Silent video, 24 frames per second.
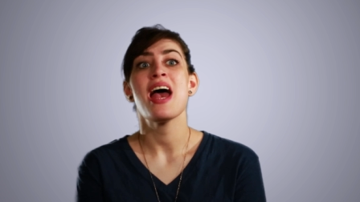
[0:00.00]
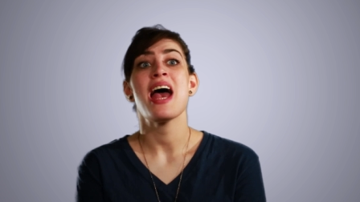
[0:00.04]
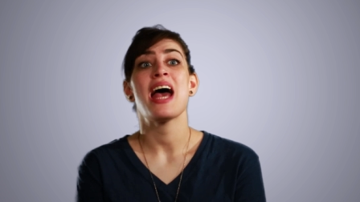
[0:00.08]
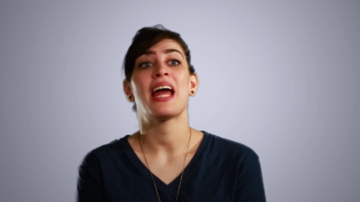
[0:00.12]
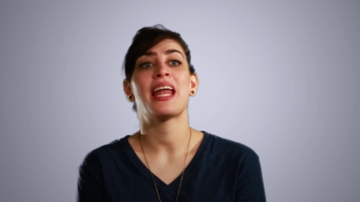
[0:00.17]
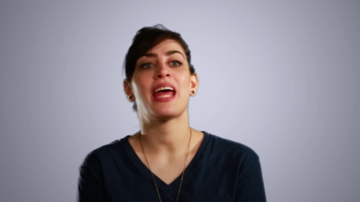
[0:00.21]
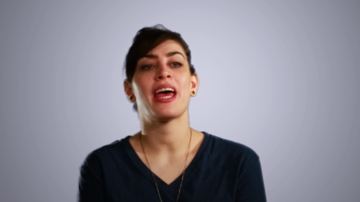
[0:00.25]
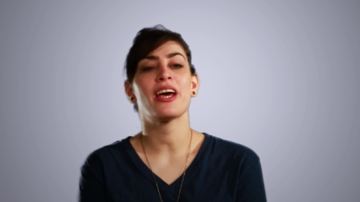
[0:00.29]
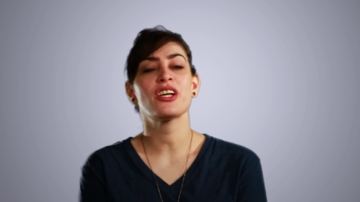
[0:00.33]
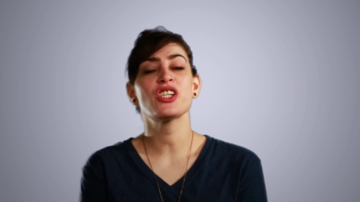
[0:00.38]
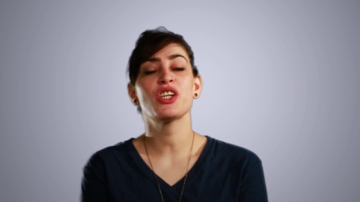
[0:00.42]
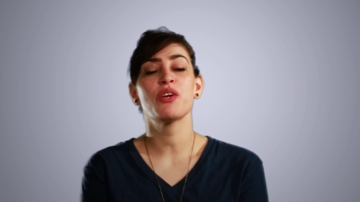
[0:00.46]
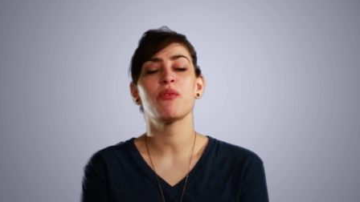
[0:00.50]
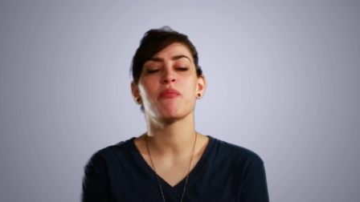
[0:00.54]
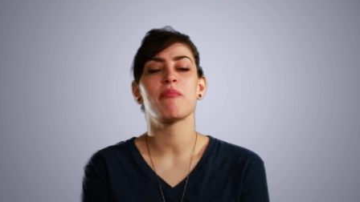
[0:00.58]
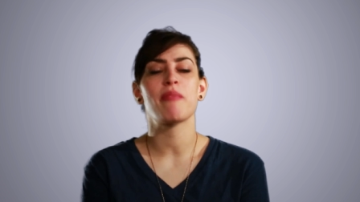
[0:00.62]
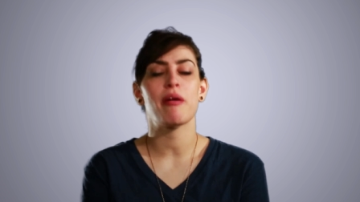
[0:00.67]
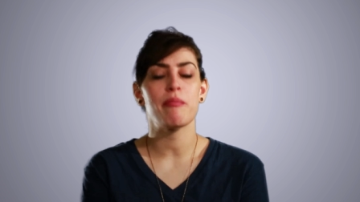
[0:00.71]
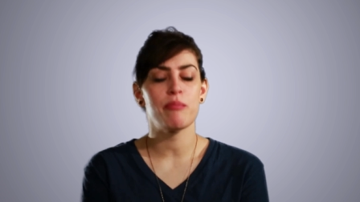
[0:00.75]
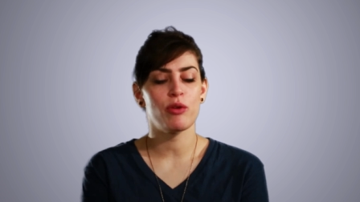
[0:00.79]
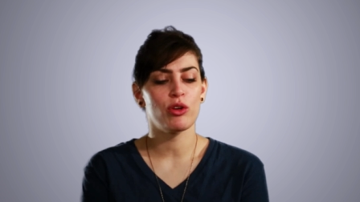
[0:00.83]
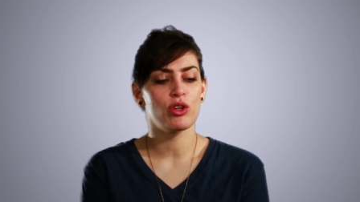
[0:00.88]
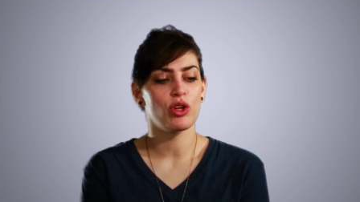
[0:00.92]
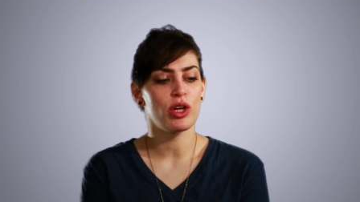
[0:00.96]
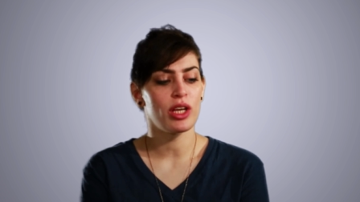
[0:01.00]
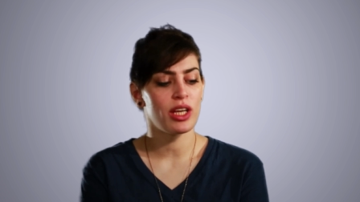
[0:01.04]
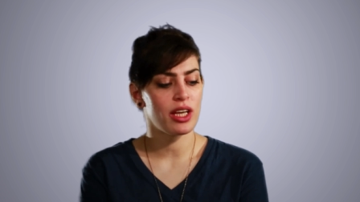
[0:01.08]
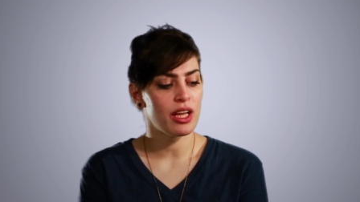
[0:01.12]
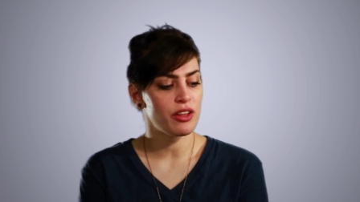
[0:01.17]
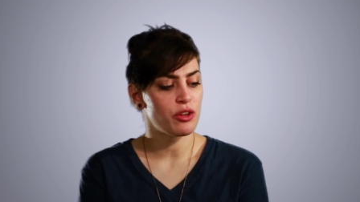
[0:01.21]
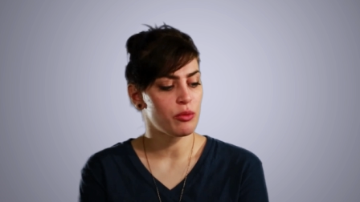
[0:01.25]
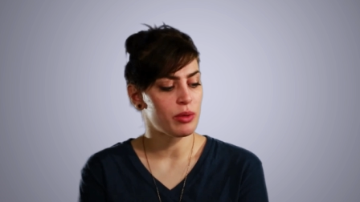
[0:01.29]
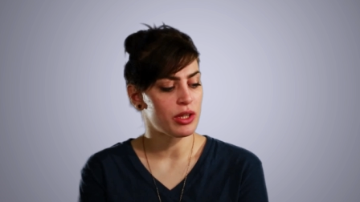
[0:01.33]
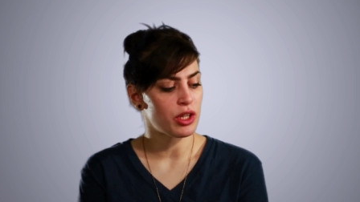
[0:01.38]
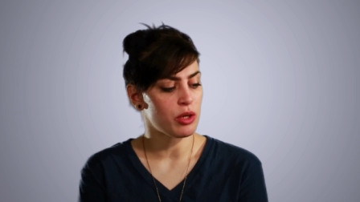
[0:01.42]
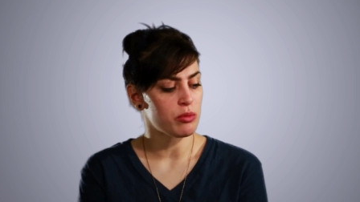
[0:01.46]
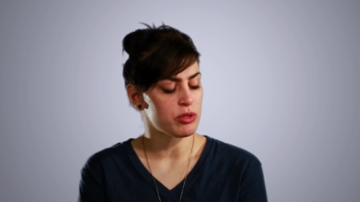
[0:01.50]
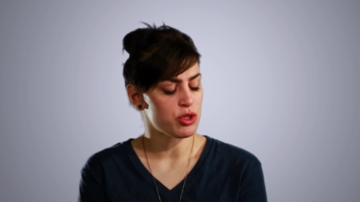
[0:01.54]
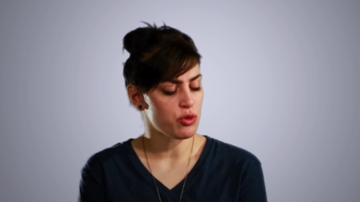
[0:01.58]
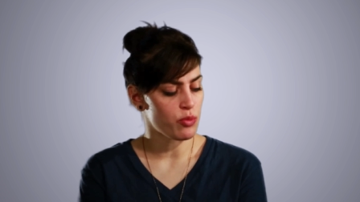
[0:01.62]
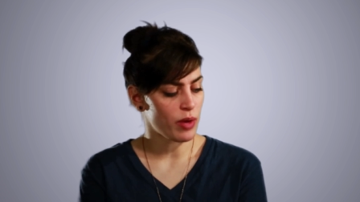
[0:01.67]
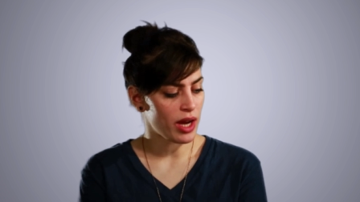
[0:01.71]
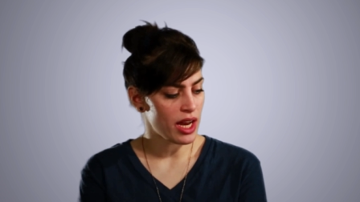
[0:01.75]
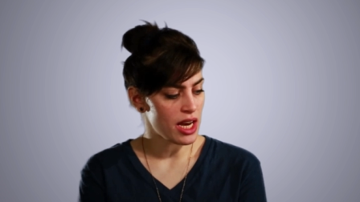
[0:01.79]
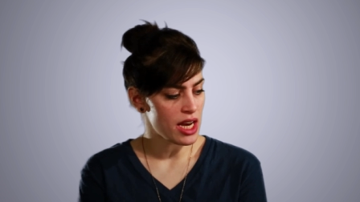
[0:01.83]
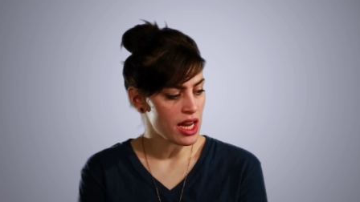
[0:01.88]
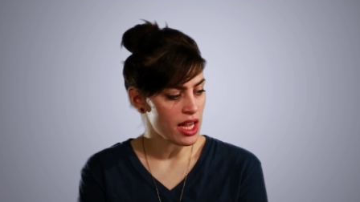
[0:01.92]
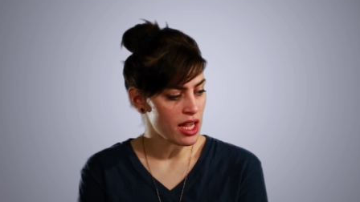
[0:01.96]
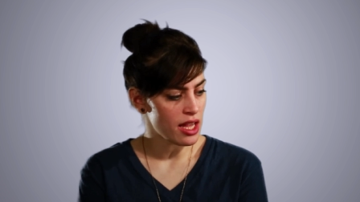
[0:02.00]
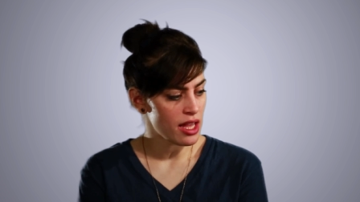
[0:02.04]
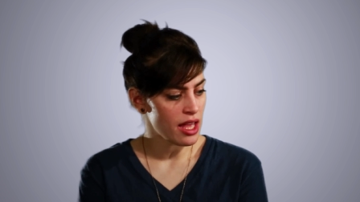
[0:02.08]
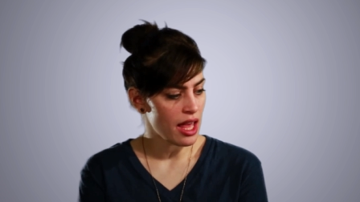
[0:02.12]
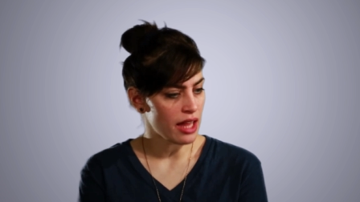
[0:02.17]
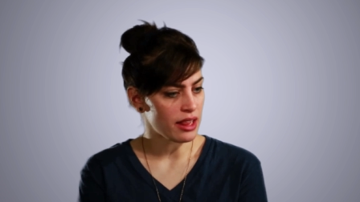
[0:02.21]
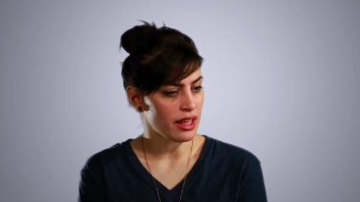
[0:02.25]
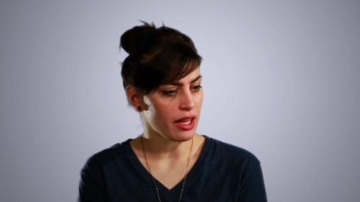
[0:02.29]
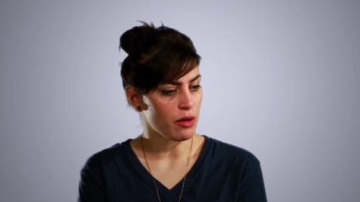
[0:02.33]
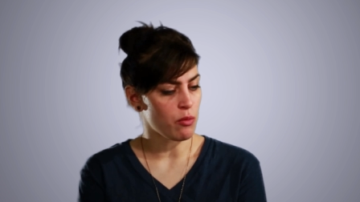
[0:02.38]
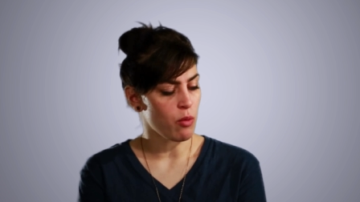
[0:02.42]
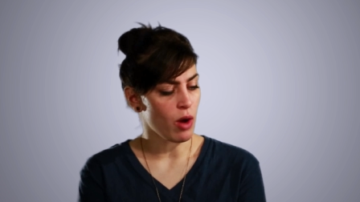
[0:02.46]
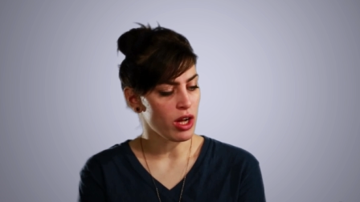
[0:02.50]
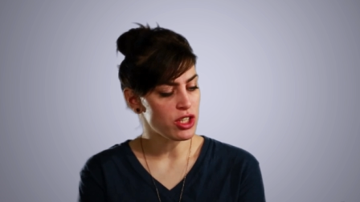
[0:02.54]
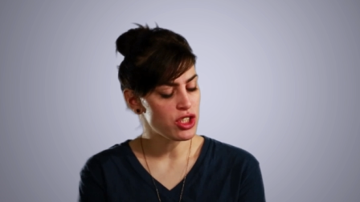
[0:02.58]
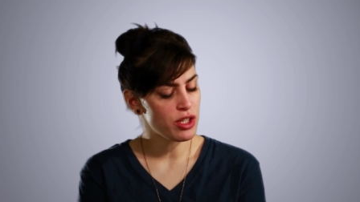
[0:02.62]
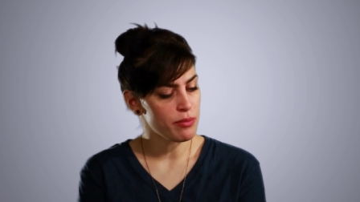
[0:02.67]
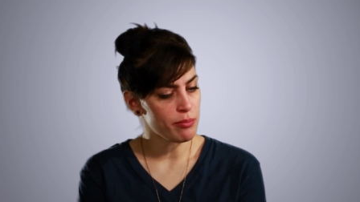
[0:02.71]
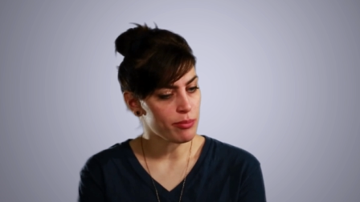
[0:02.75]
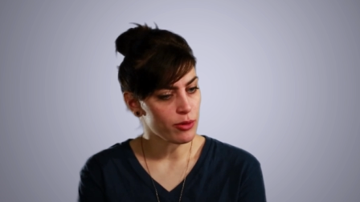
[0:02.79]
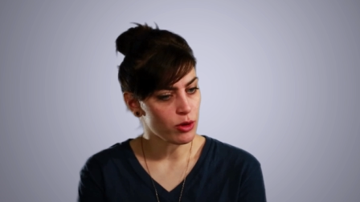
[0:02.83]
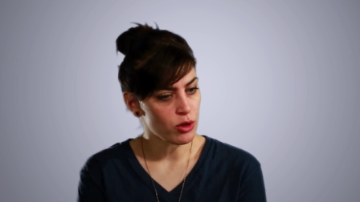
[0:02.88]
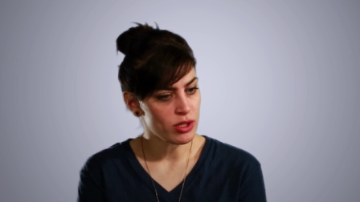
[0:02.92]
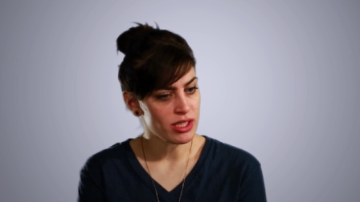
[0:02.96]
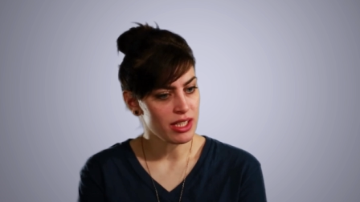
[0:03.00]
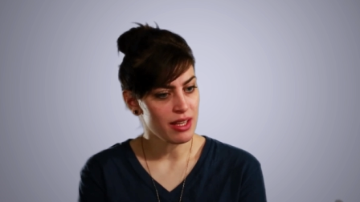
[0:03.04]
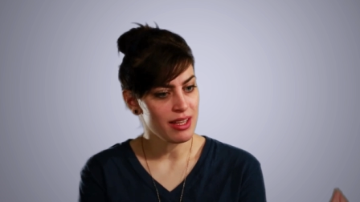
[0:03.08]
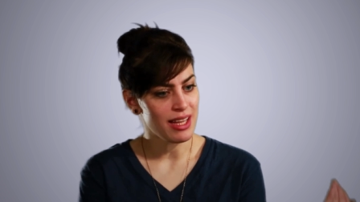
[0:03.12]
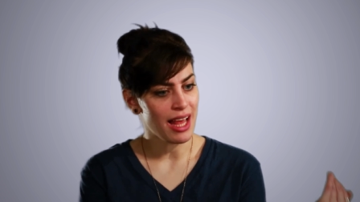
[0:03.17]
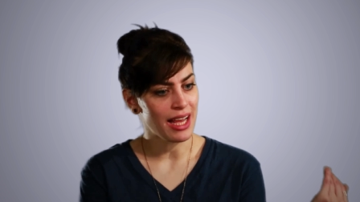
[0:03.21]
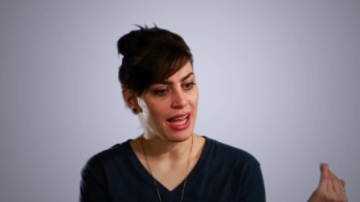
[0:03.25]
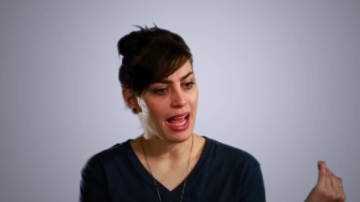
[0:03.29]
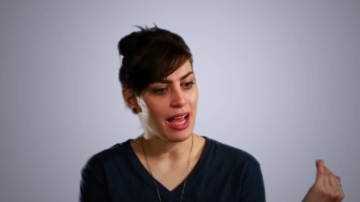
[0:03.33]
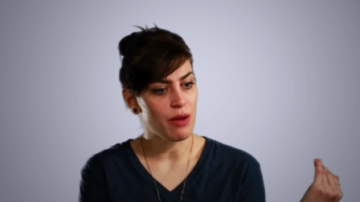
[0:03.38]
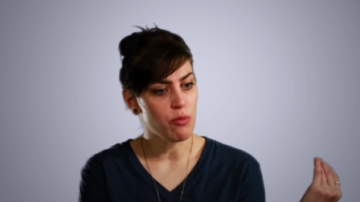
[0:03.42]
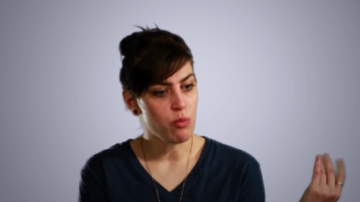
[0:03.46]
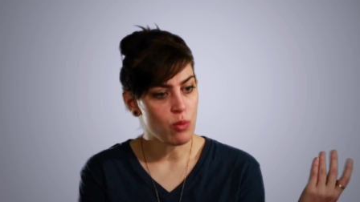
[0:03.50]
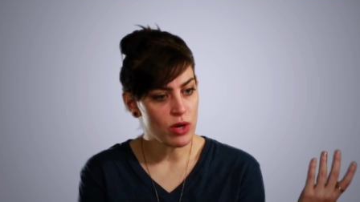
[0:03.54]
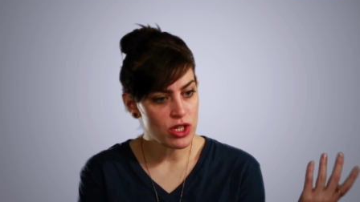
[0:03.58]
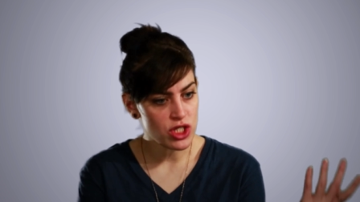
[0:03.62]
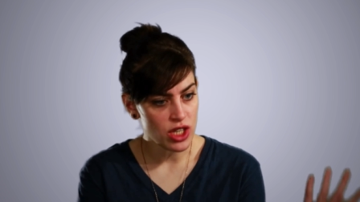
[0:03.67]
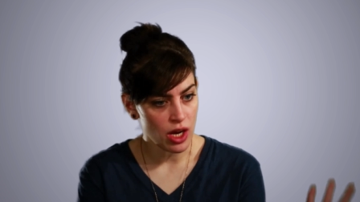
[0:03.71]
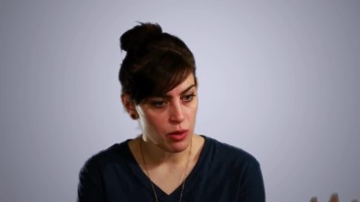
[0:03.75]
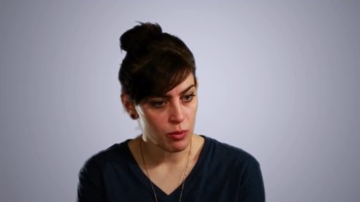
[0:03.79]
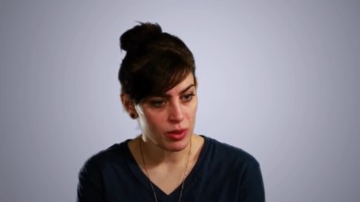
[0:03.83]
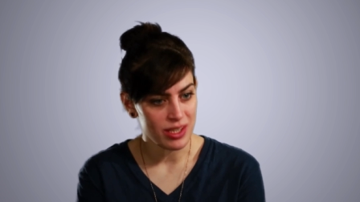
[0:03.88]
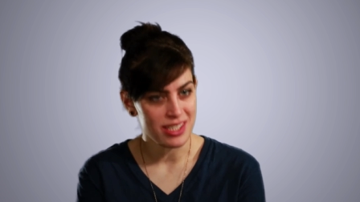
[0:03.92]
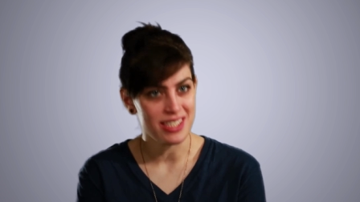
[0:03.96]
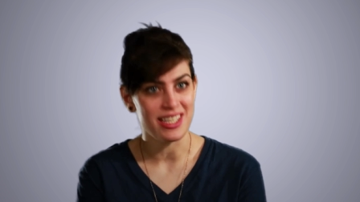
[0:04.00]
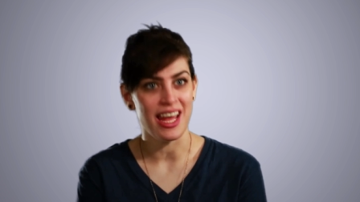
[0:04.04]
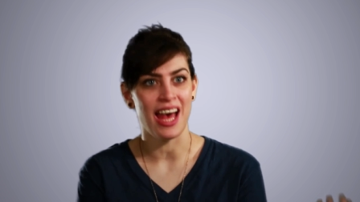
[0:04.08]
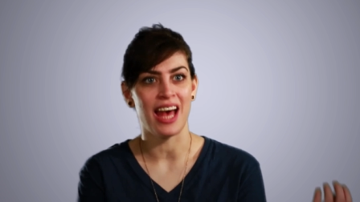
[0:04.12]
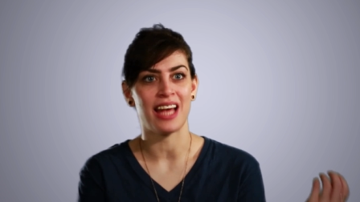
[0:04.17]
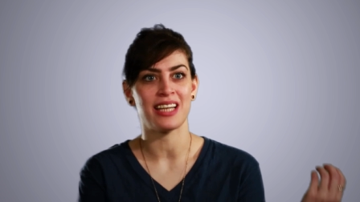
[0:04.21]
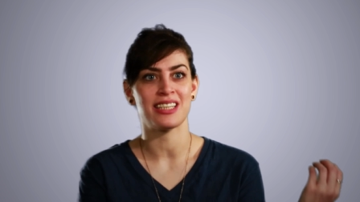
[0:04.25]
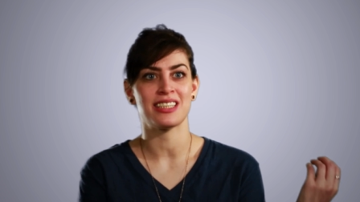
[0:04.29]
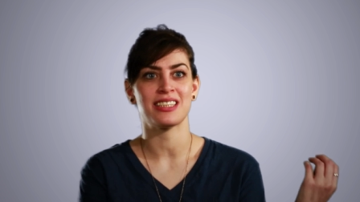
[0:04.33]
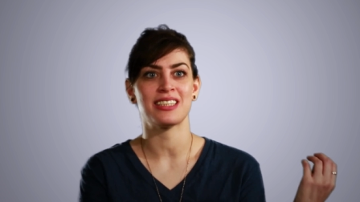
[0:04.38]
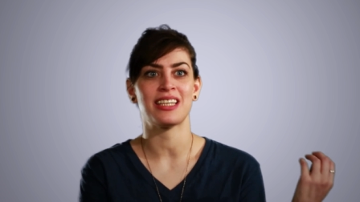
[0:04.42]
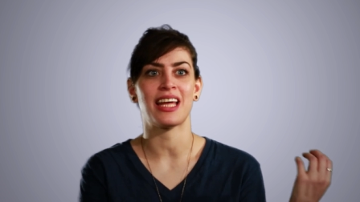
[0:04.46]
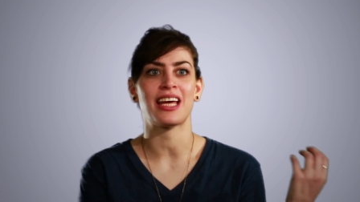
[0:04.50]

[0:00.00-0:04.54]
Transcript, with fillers: And I actually remember looking out the window. It was raining and like watching birds, and like I wish I was that.